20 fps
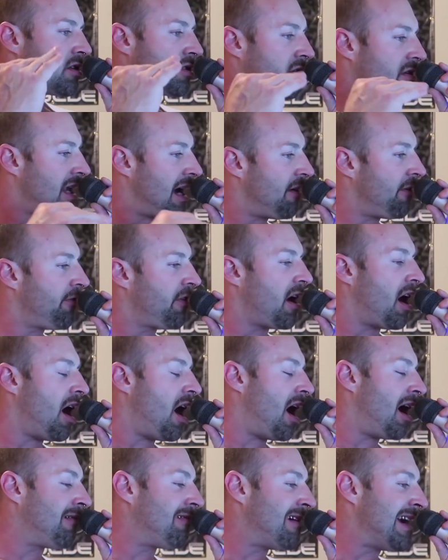So now if your
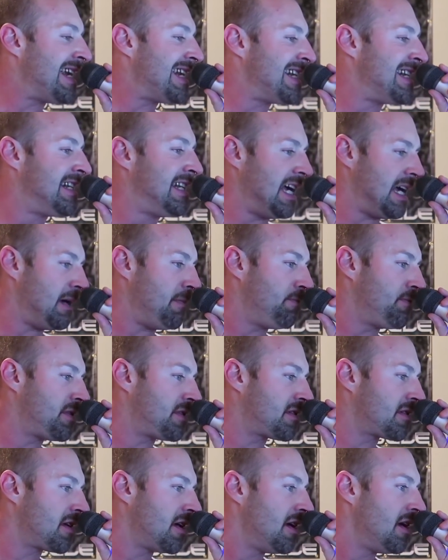heart rate
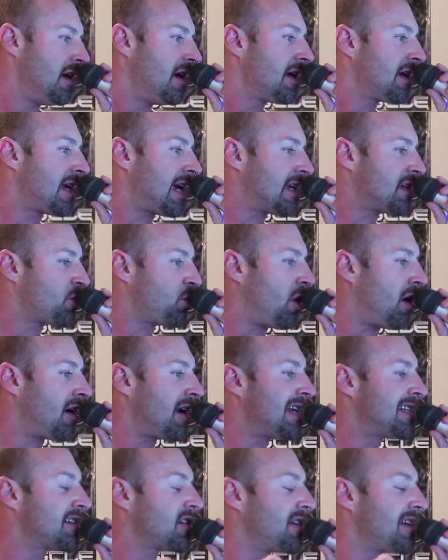dips, guess
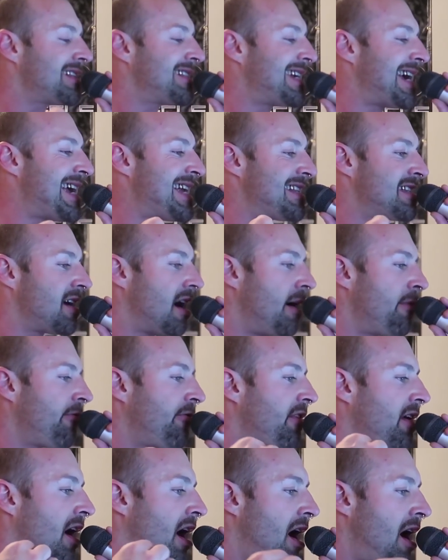what? It's going to take time
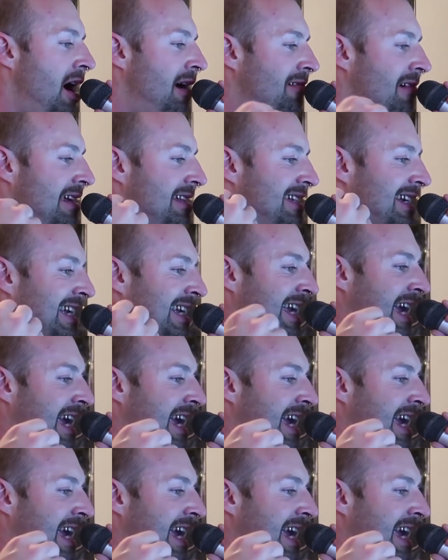for your heart rate to